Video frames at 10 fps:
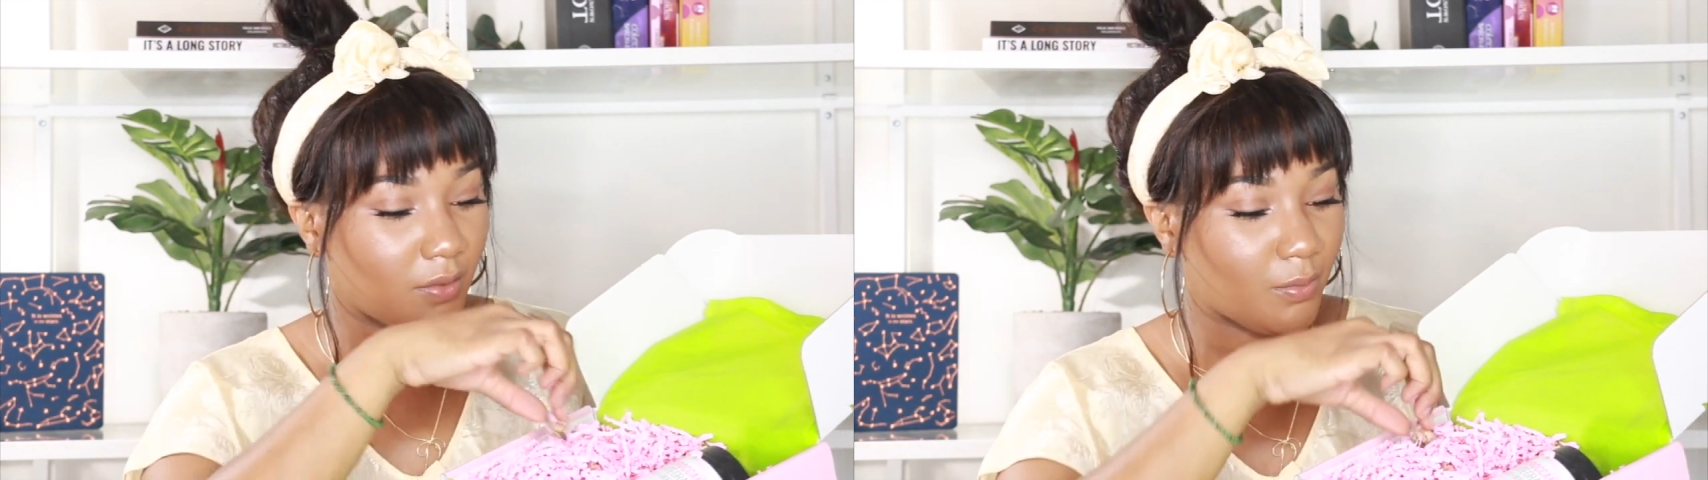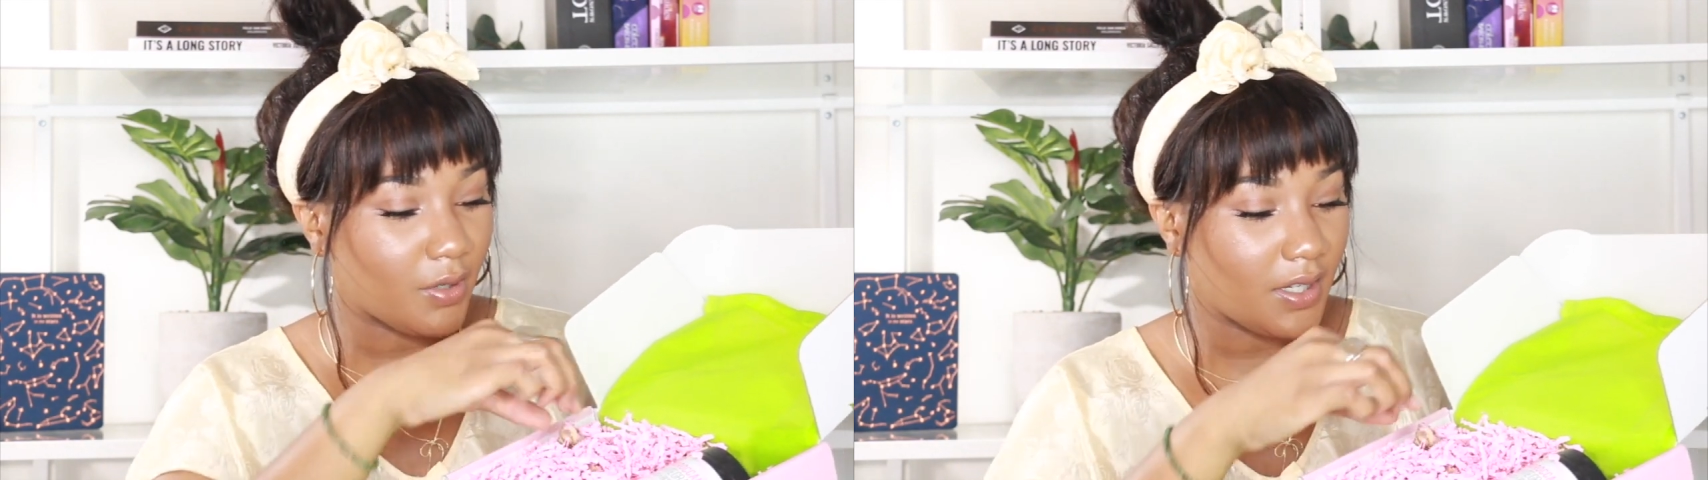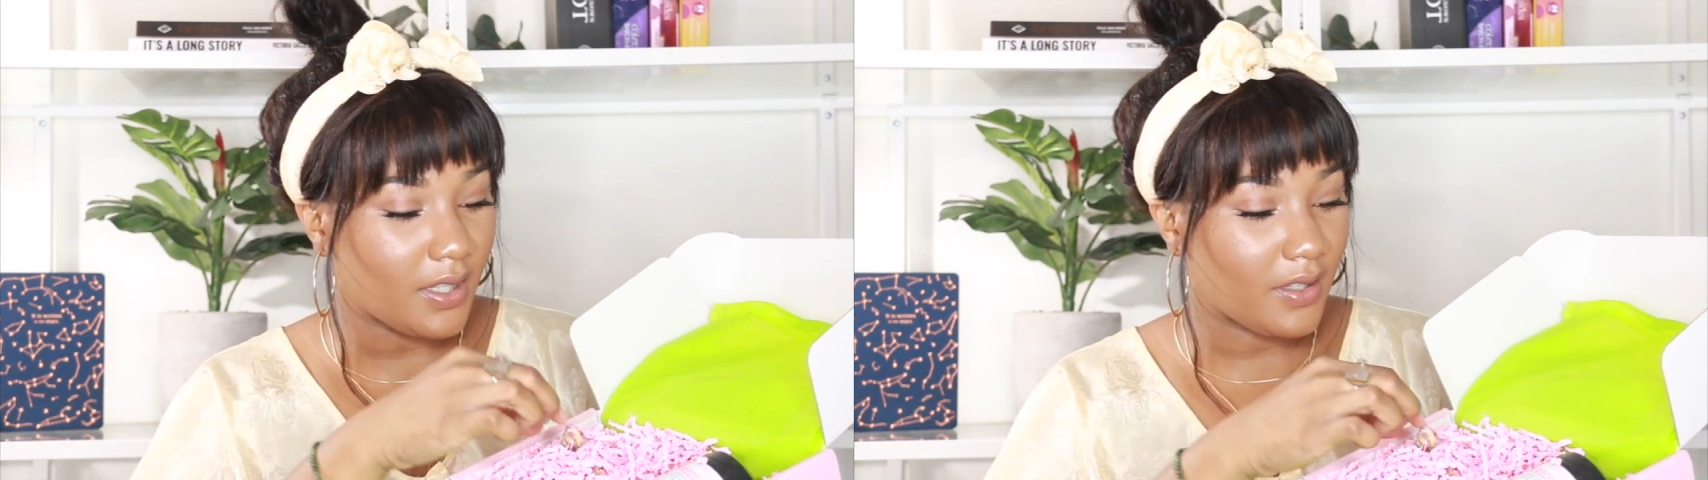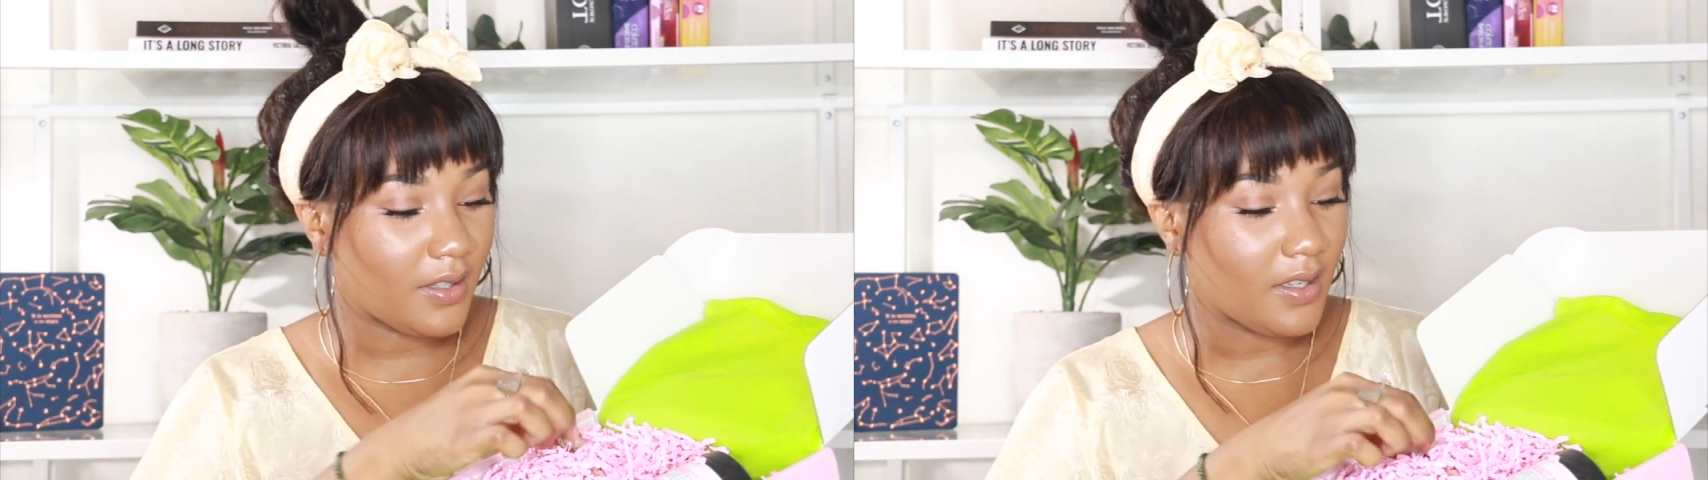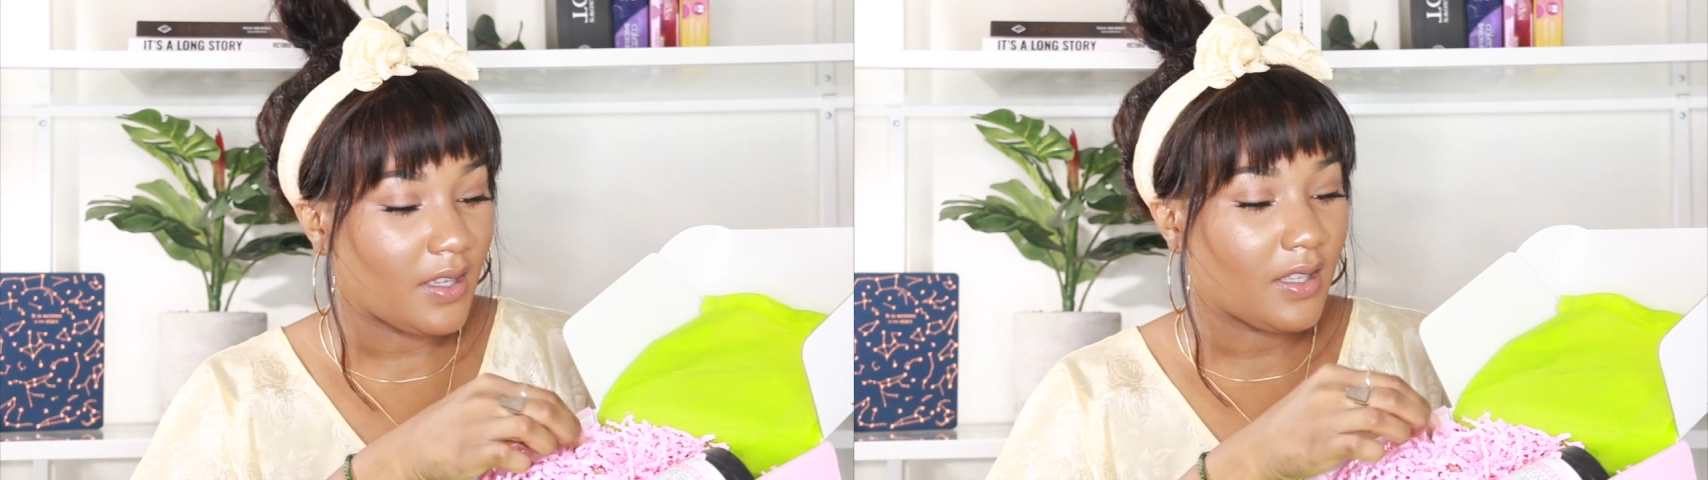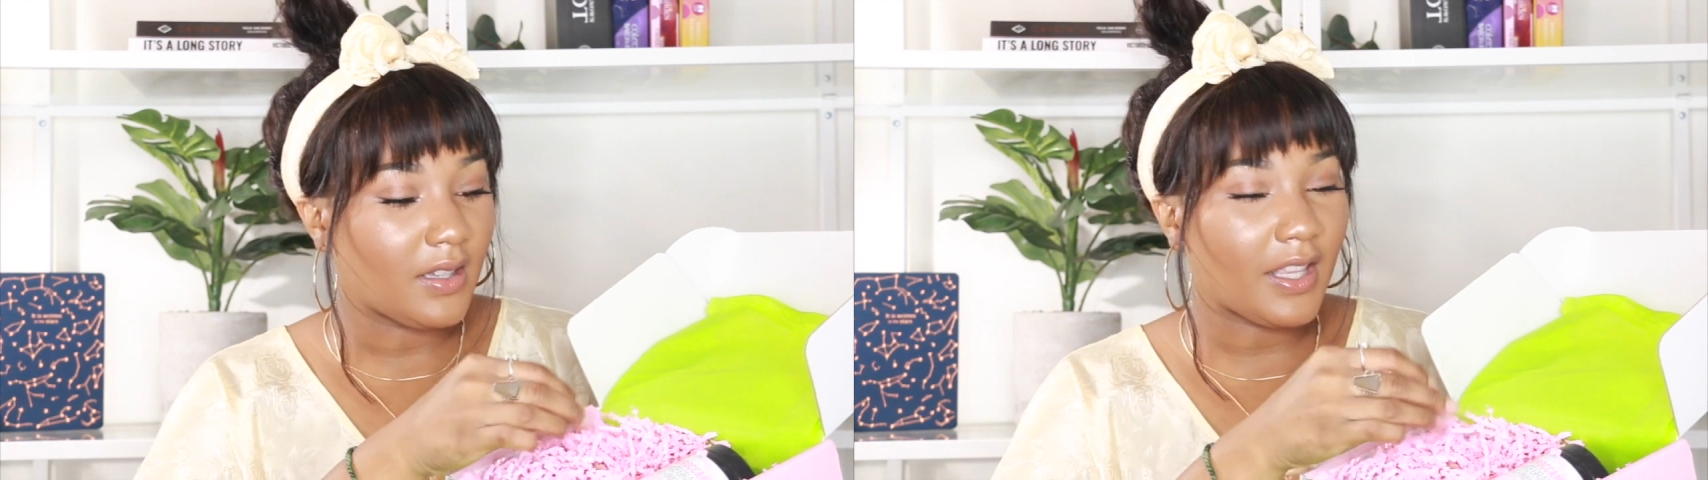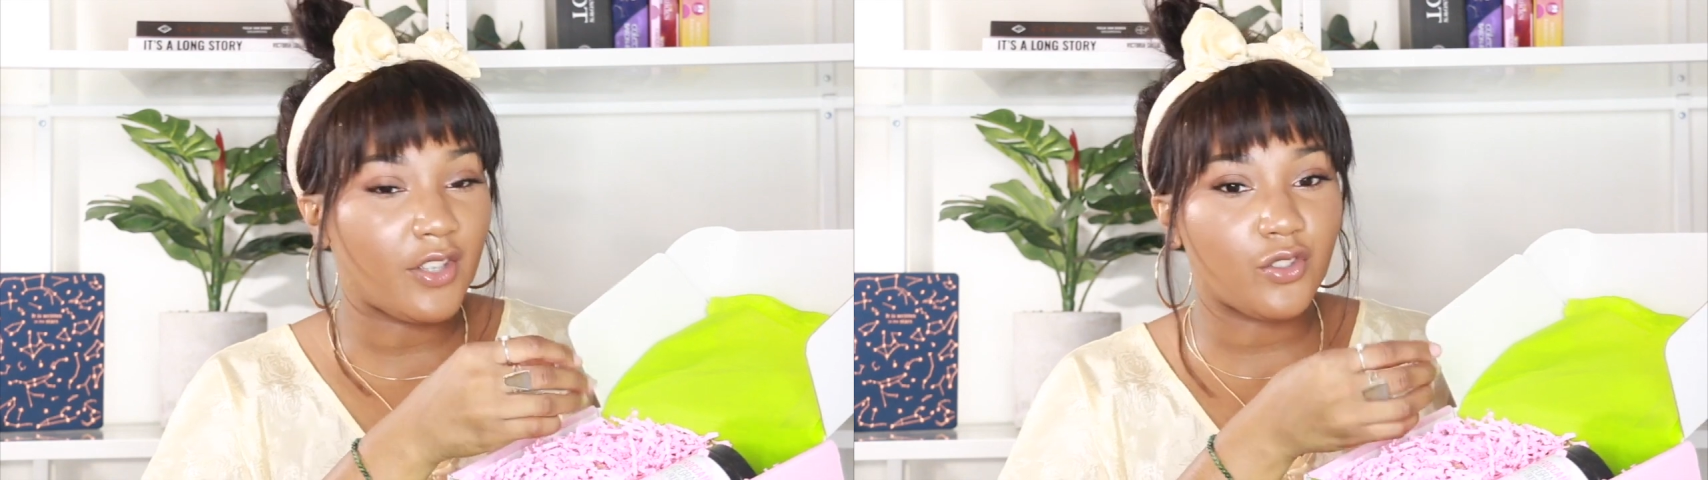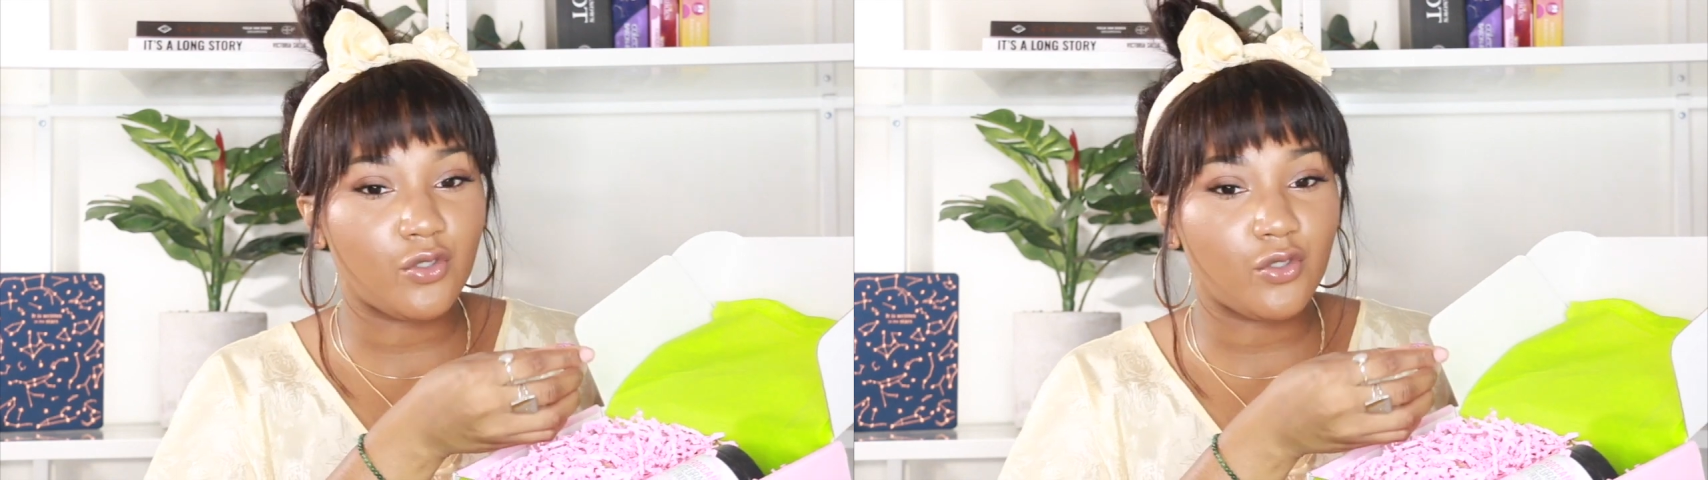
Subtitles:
pretty like